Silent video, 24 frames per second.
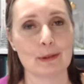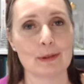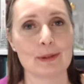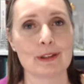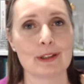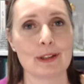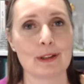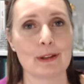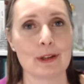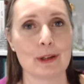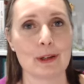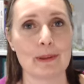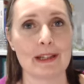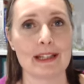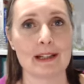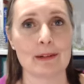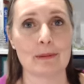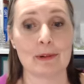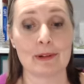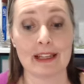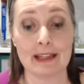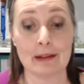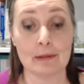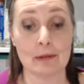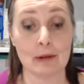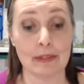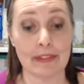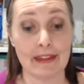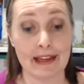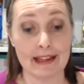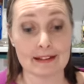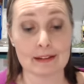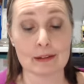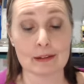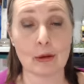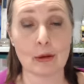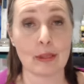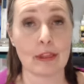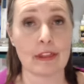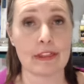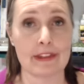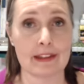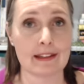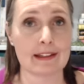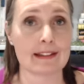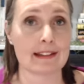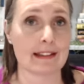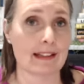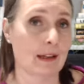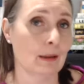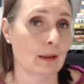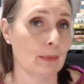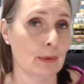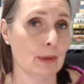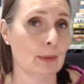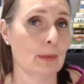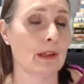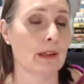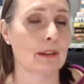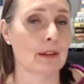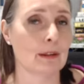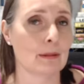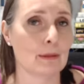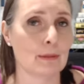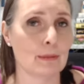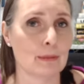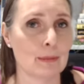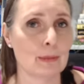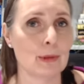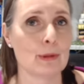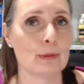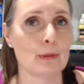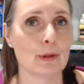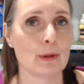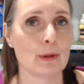also knowing, okay, well, that's not the thing I can help you with, and move